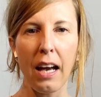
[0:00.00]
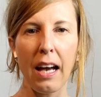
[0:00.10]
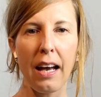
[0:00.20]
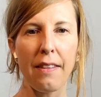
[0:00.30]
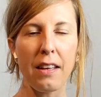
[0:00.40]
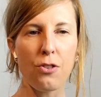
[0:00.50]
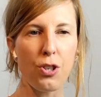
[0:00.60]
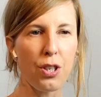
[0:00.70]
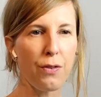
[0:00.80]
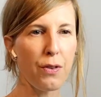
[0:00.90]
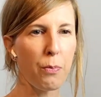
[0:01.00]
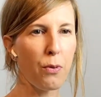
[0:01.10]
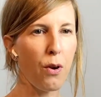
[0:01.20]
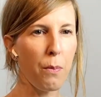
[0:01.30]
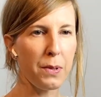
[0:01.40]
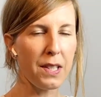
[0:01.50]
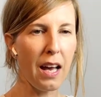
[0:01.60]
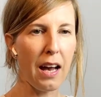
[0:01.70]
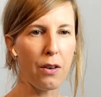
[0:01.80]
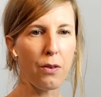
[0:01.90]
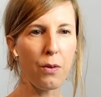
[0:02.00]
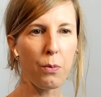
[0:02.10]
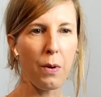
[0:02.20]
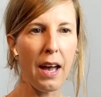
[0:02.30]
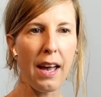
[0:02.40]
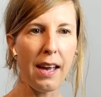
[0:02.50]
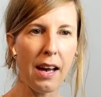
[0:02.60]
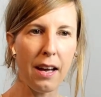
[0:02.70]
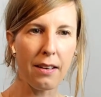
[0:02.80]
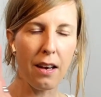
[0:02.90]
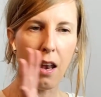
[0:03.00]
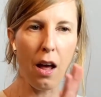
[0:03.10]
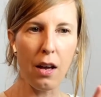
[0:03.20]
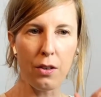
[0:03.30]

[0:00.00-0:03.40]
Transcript: And then shift the props out of the way and lie